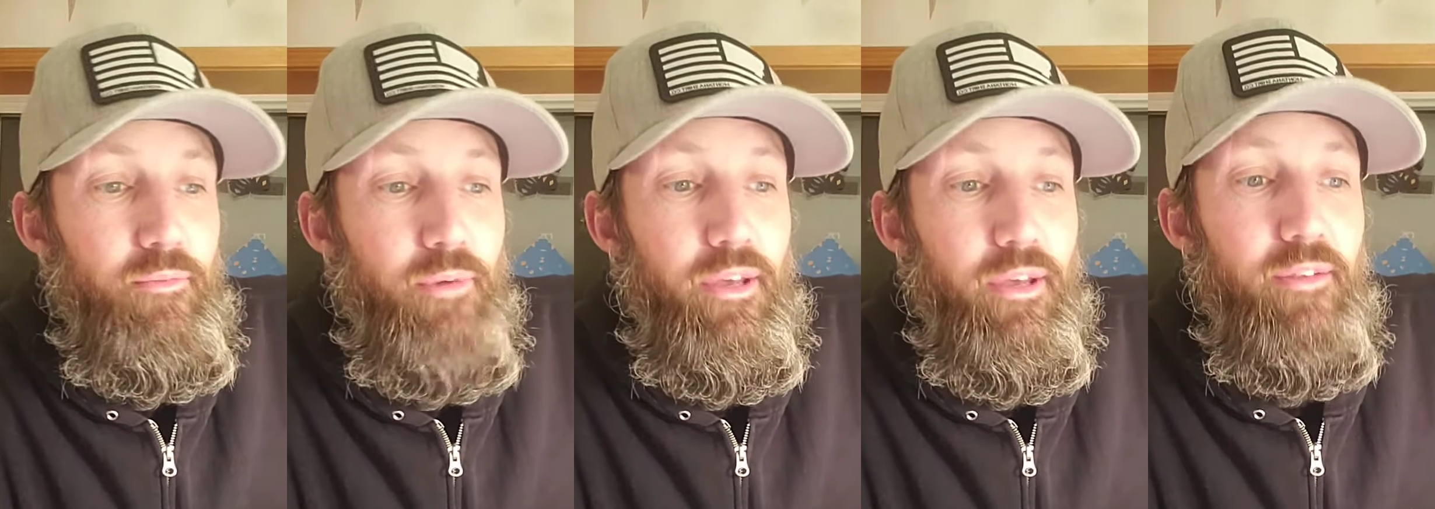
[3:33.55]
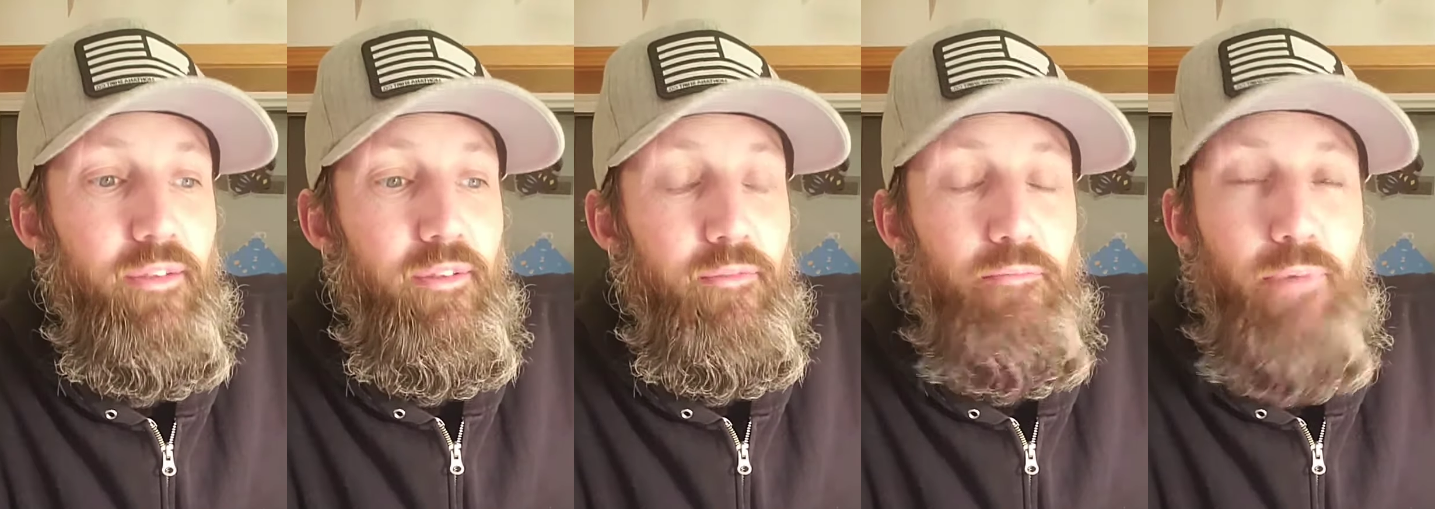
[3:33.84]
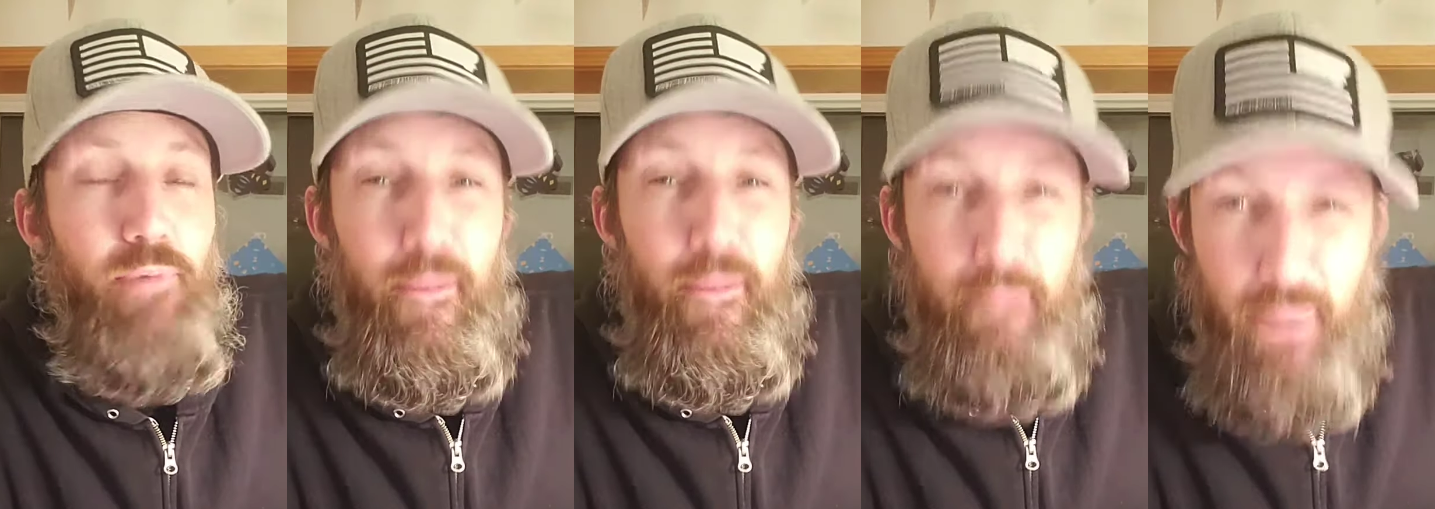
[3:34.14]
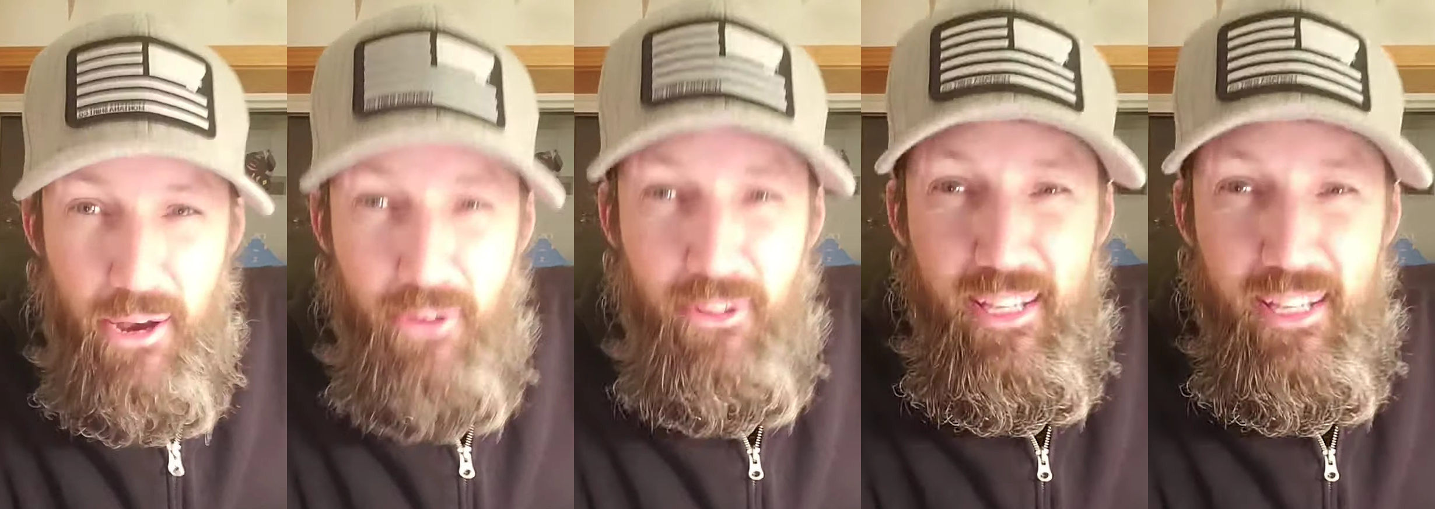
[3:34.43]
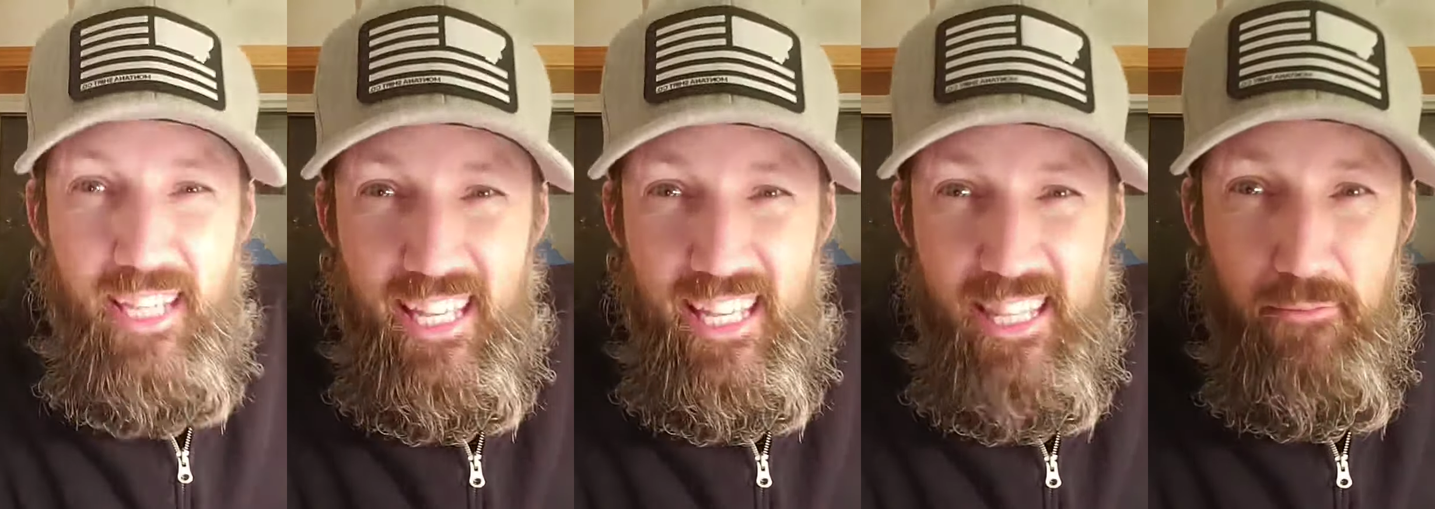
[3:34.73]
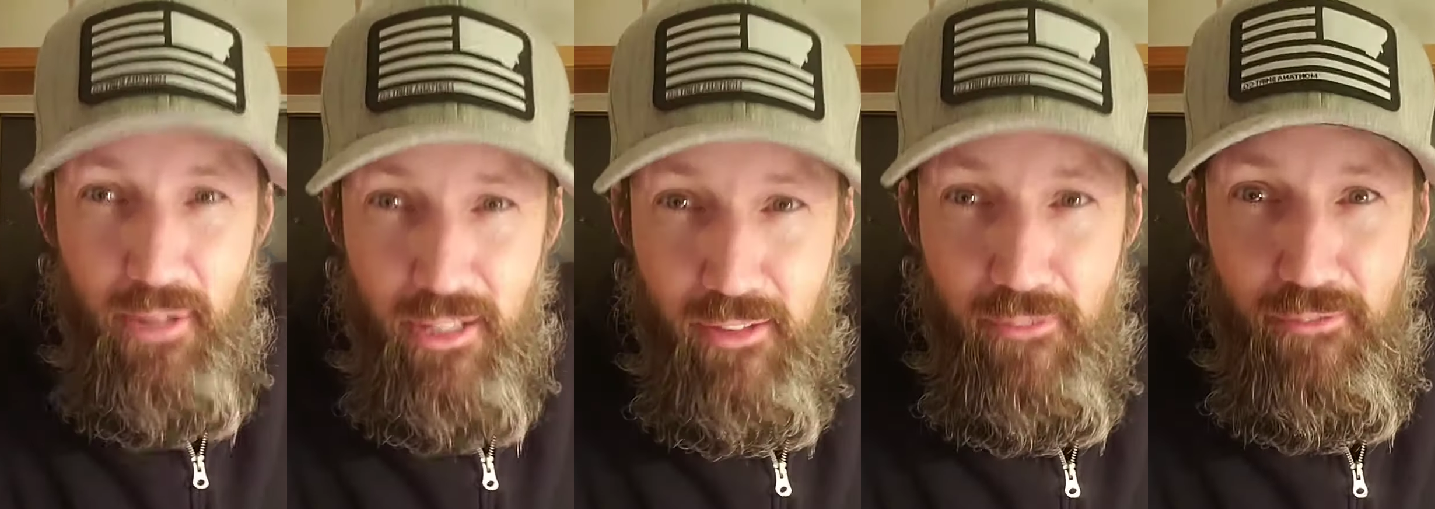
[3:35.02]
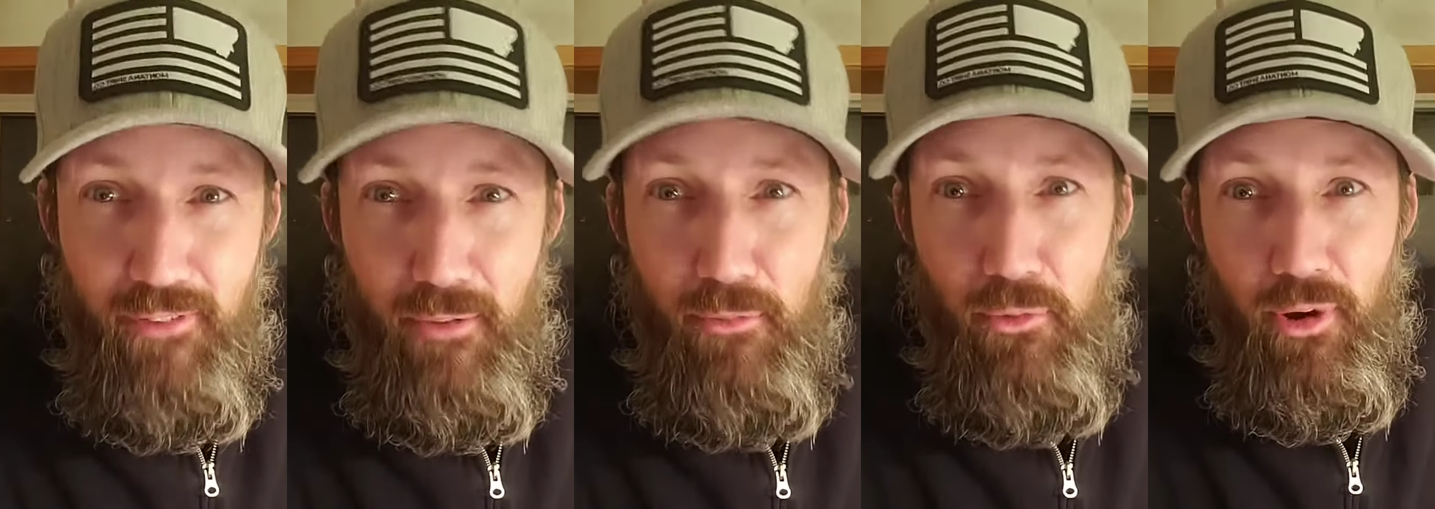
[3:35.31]
But primarily in the month
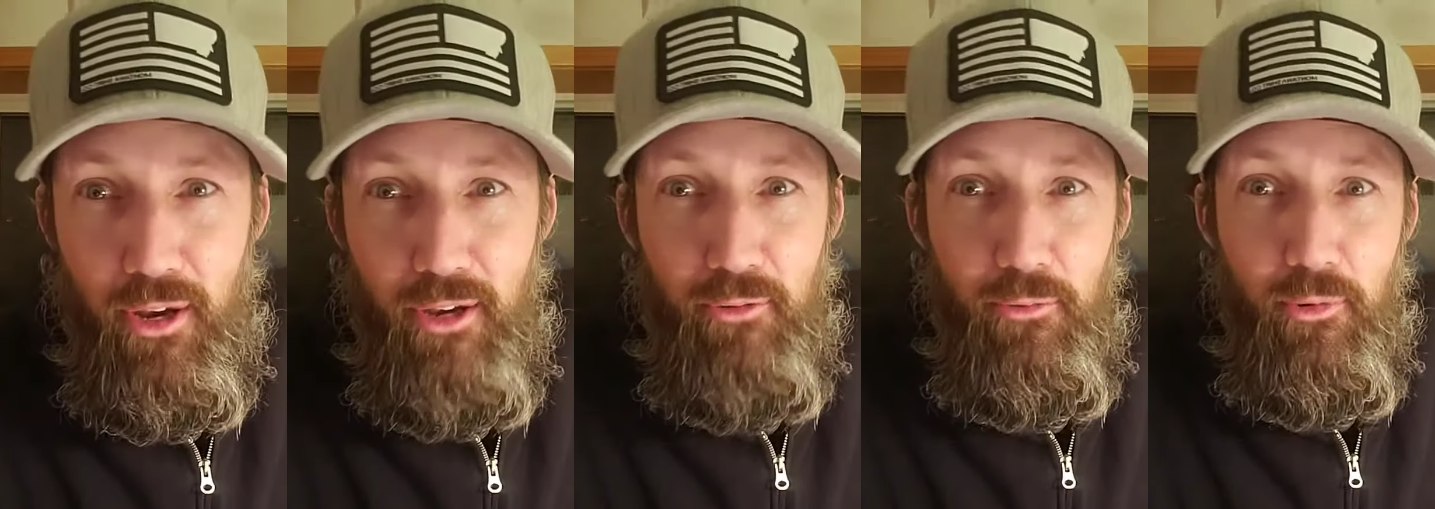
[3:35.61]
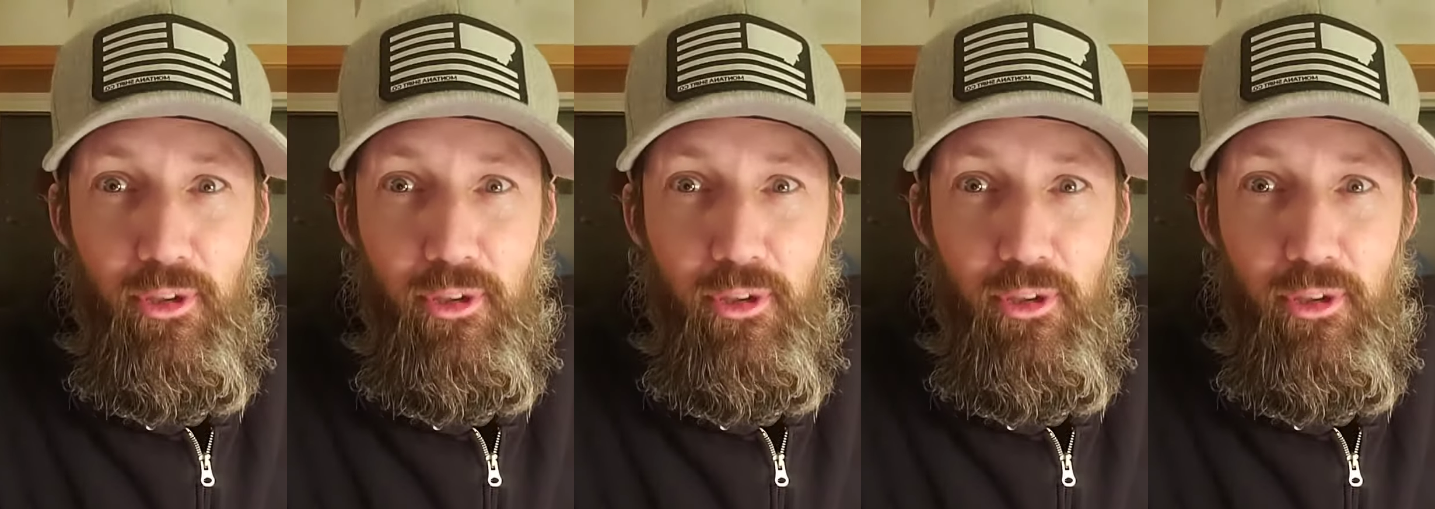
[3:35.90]
of February,